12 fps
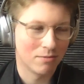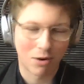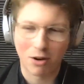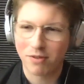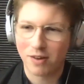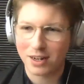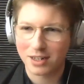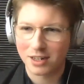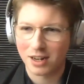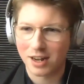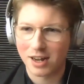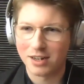perfect,
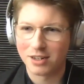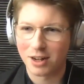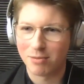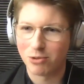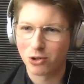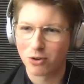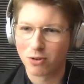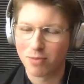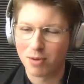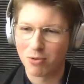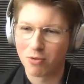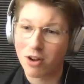and I'm sure
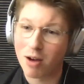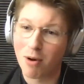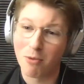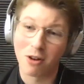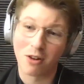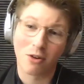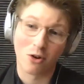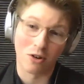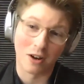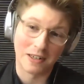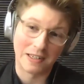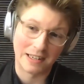people will come up with good
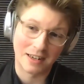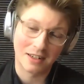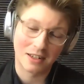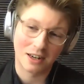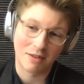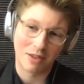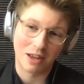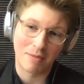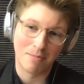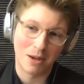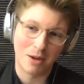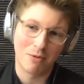ideas if they
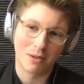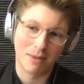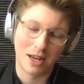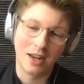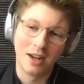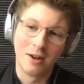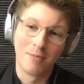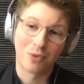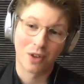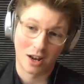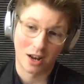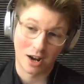compete with me.
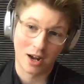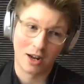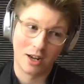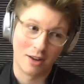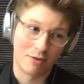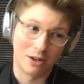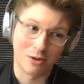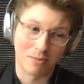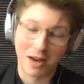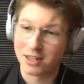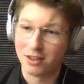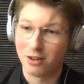And if they don't
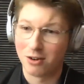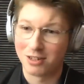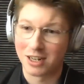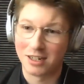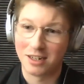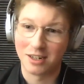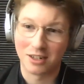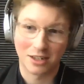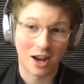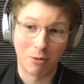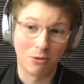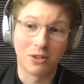patent those ideas,
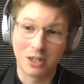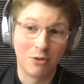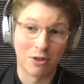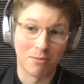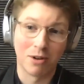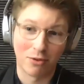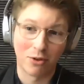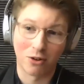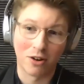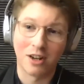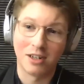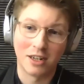I will steal them if they're
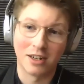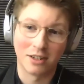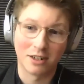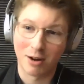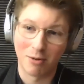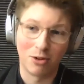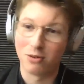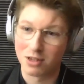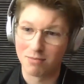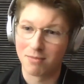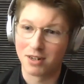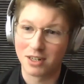good ideas. I will use
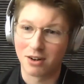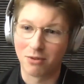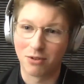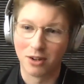them myself.